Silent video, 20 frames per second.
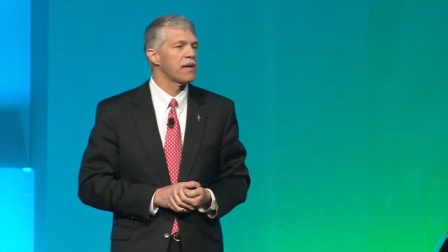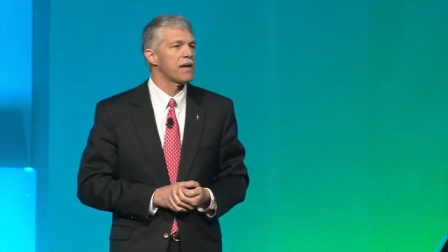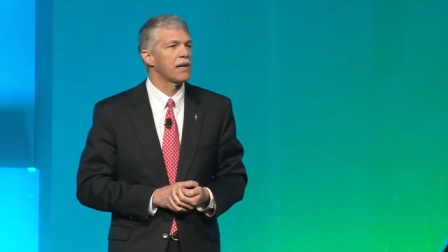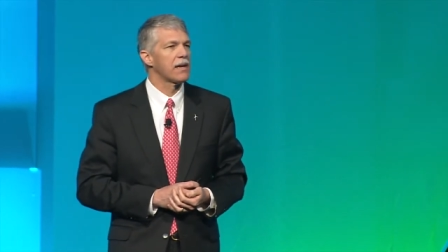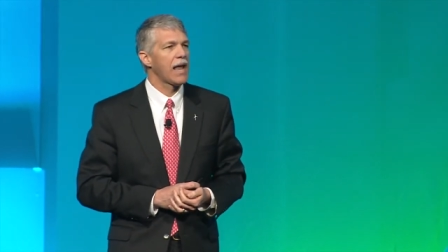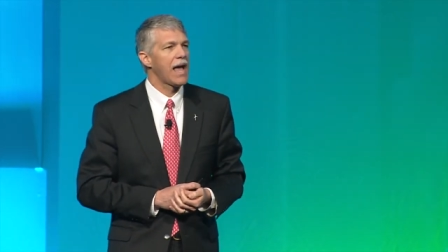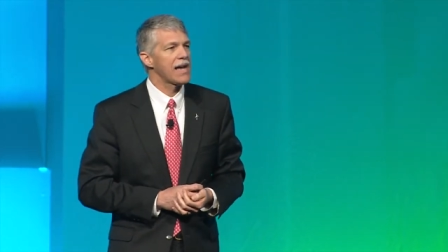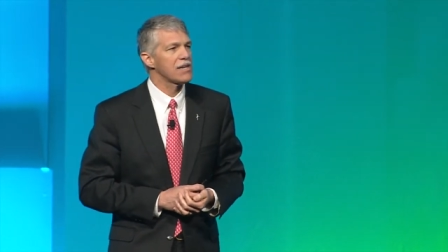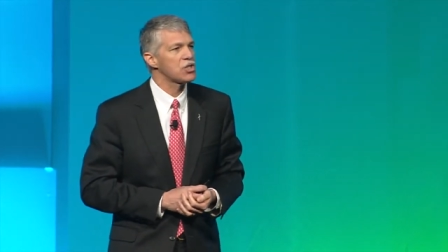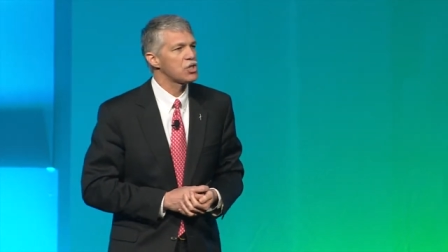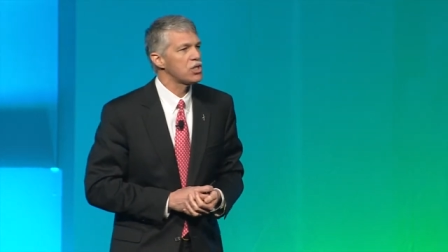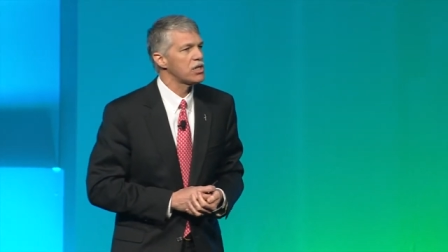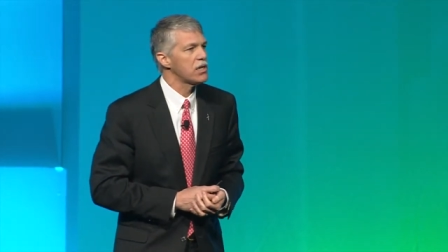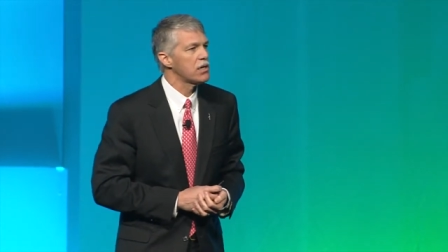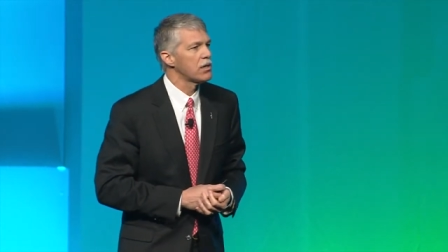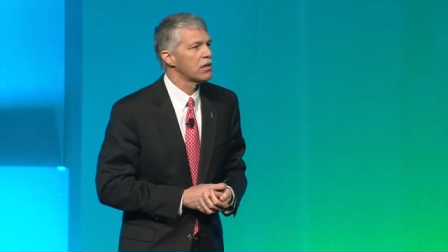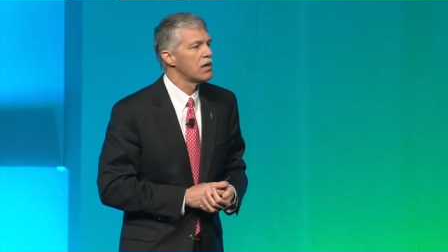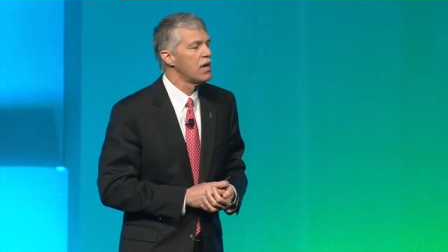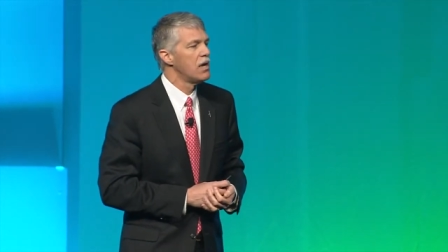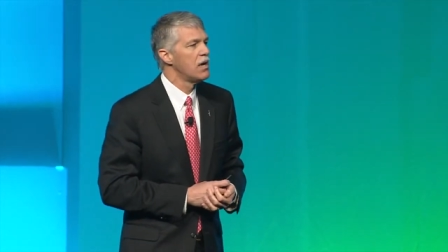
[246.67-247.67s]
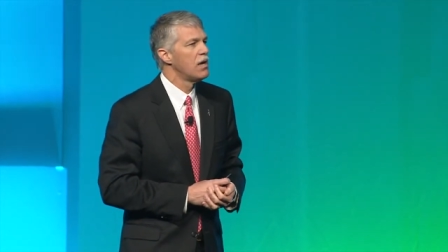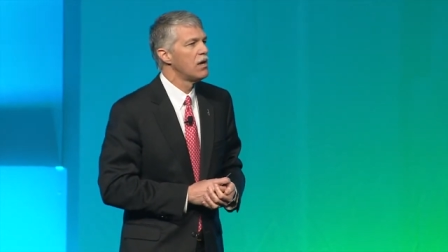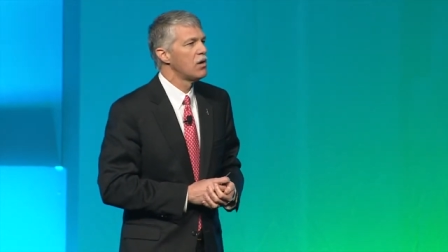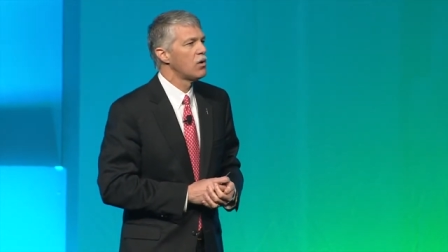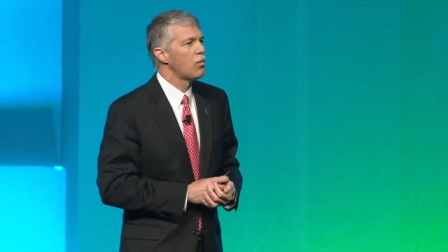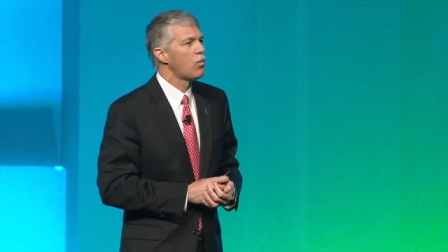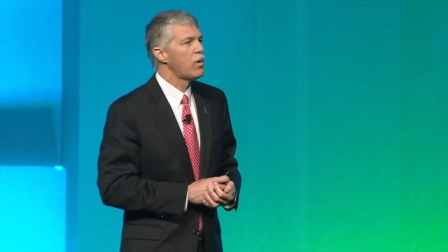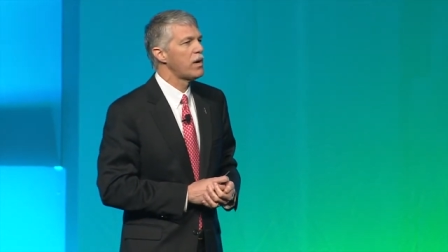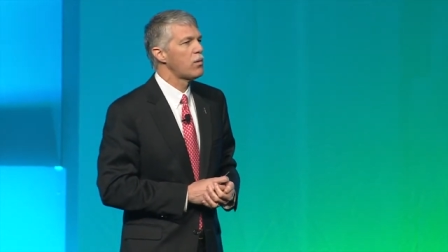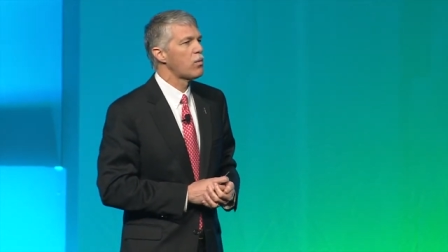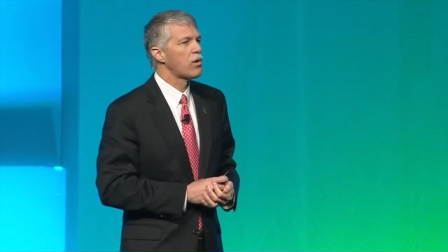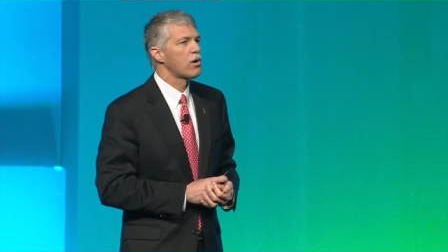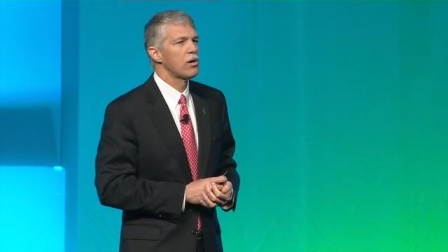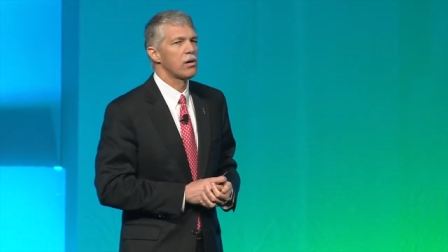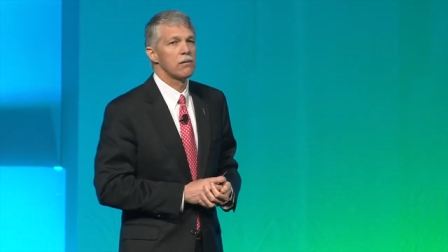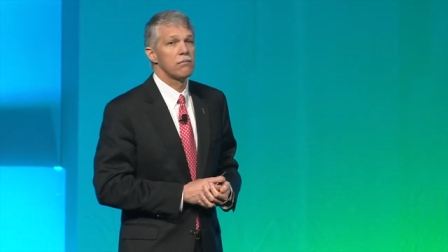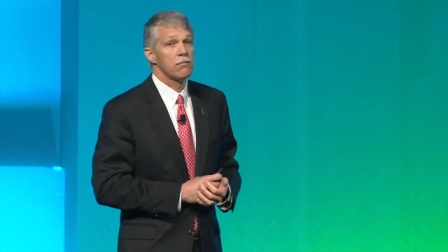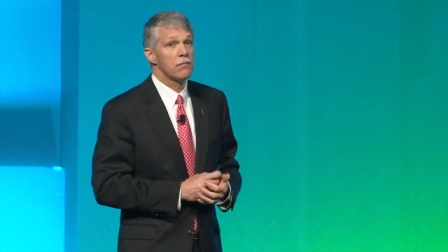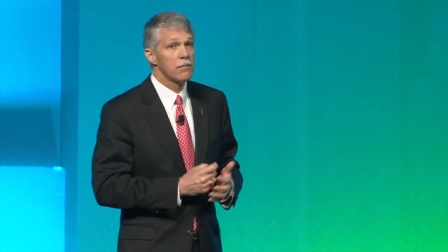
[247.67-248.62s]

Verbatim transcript: And last year, we were